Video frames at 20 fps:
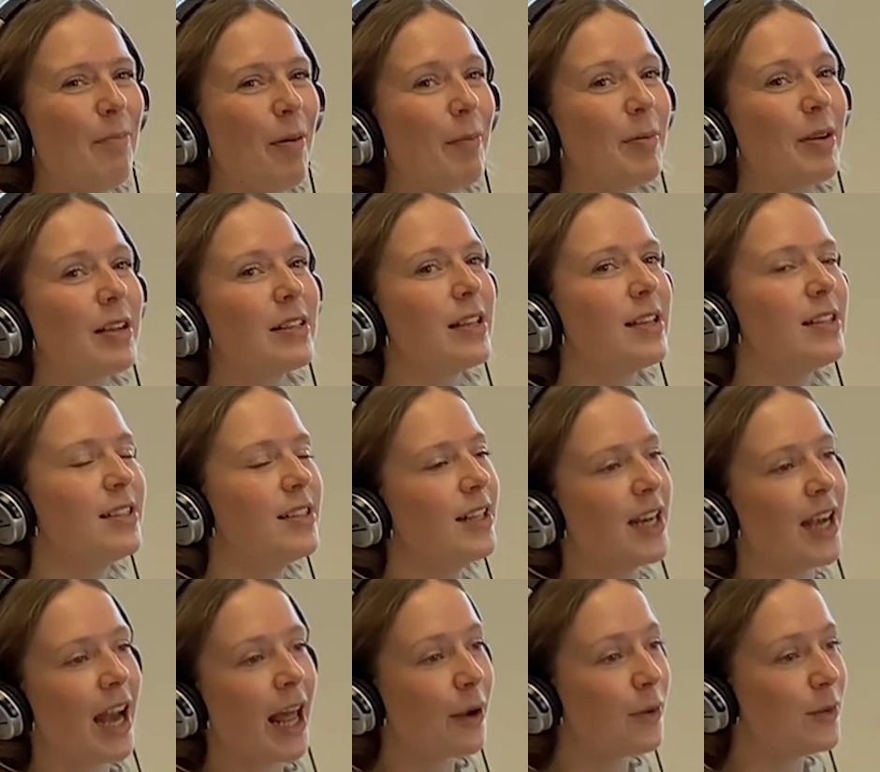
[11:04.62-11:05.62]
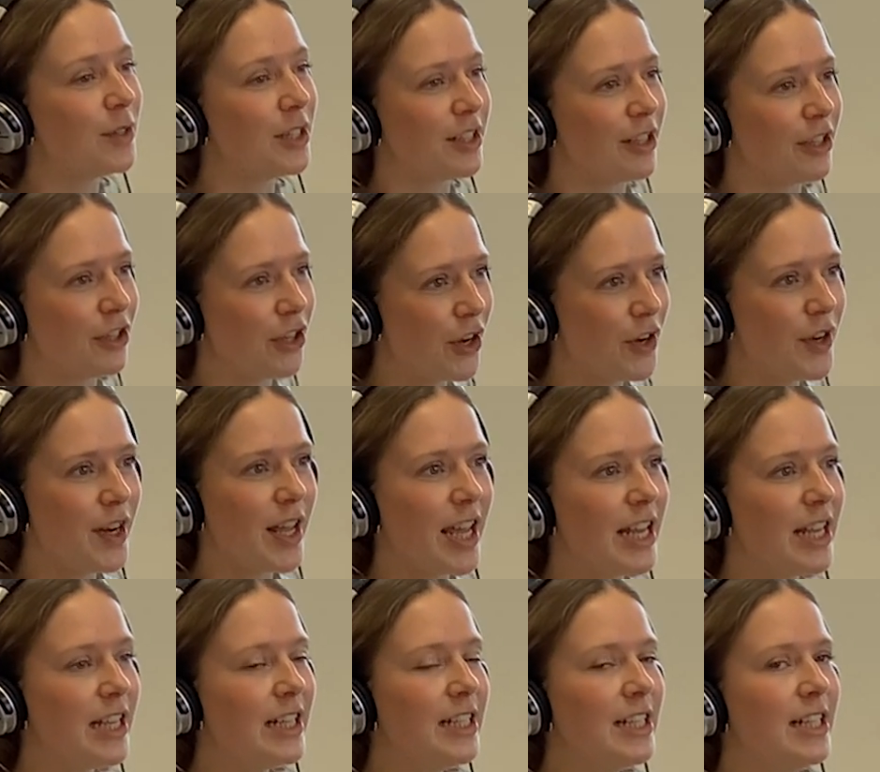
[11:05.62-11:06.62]
But because I studied languages at
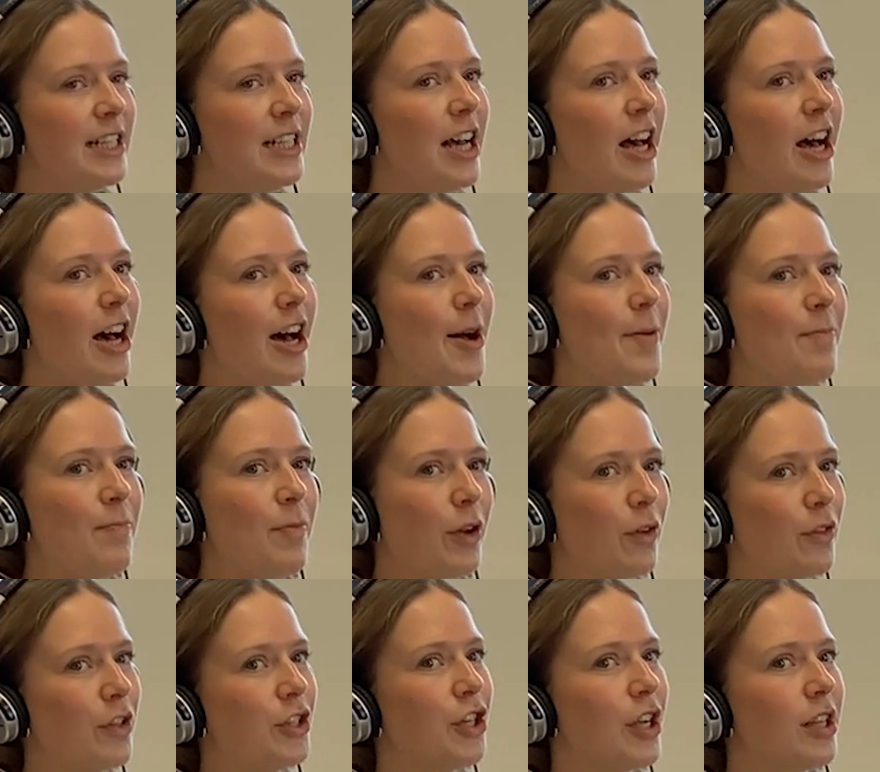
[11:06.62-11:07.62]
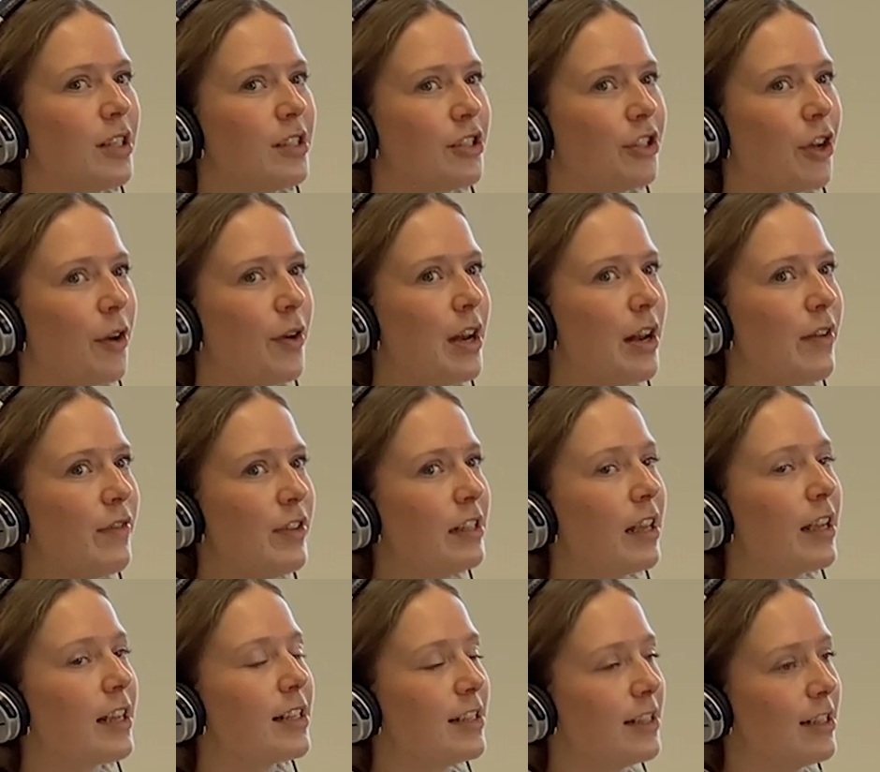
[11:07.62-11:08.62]
uni, I got the chance to go and live in
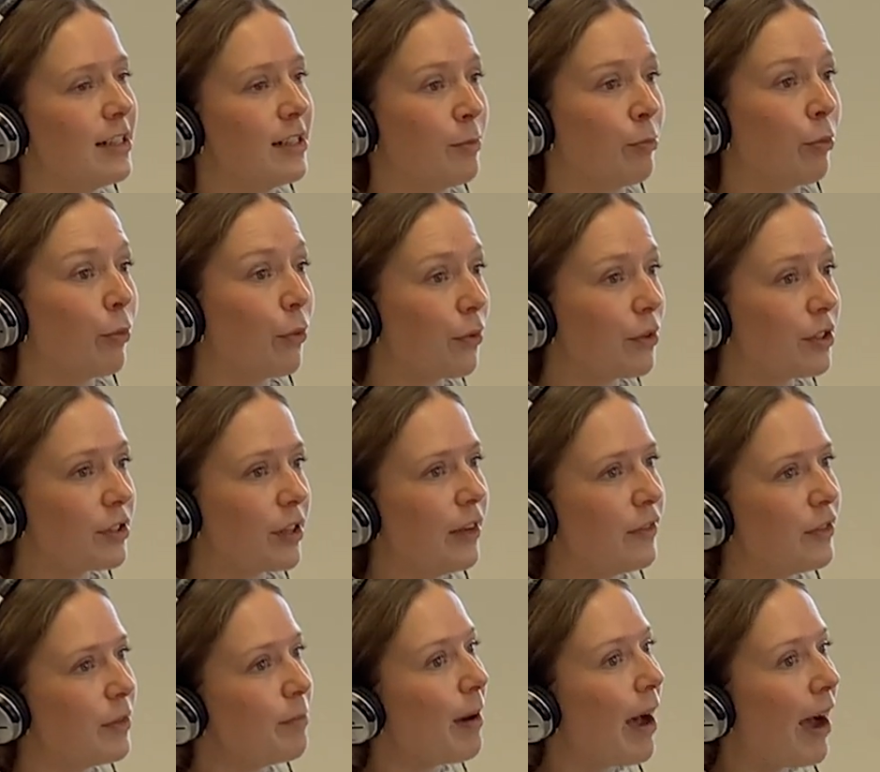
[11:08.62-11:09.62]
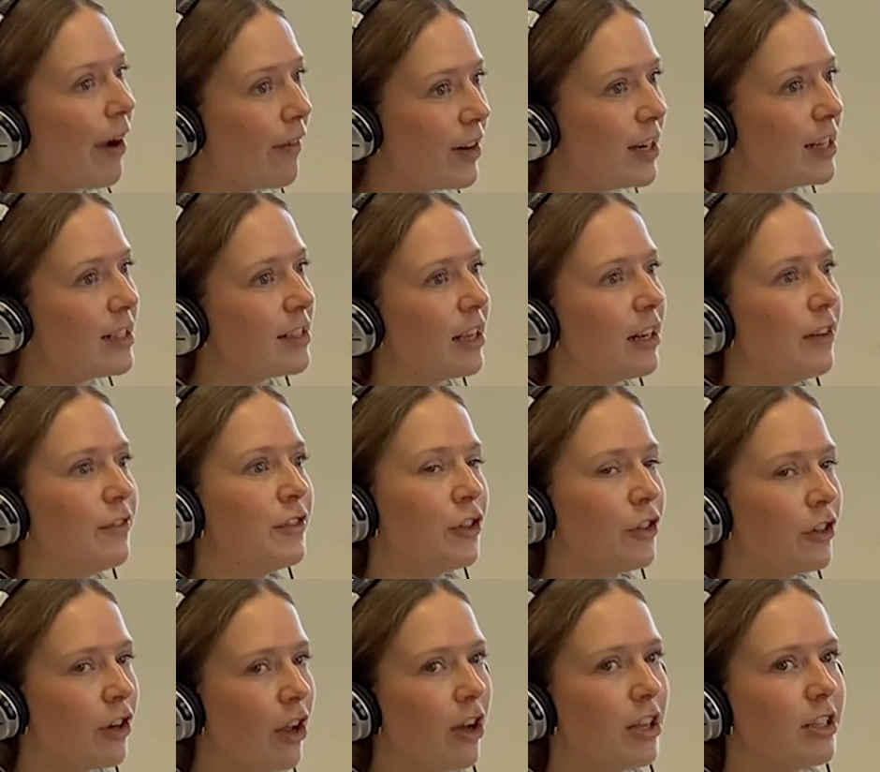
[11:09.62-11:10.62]
cities abroad. So I lived in Paris, I lived in
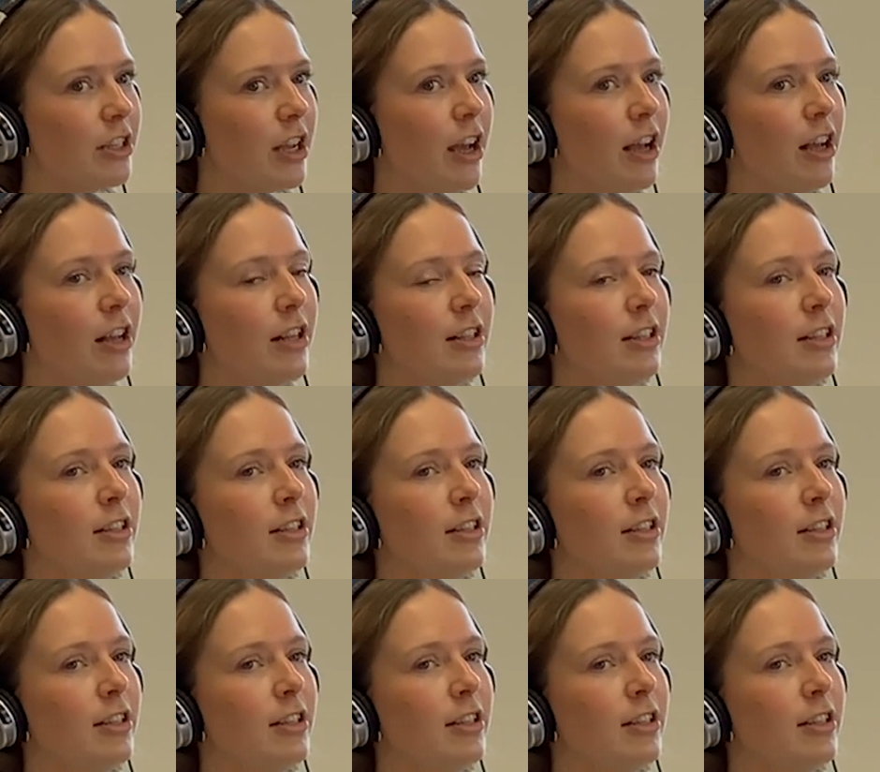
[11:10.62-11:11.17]
Granada.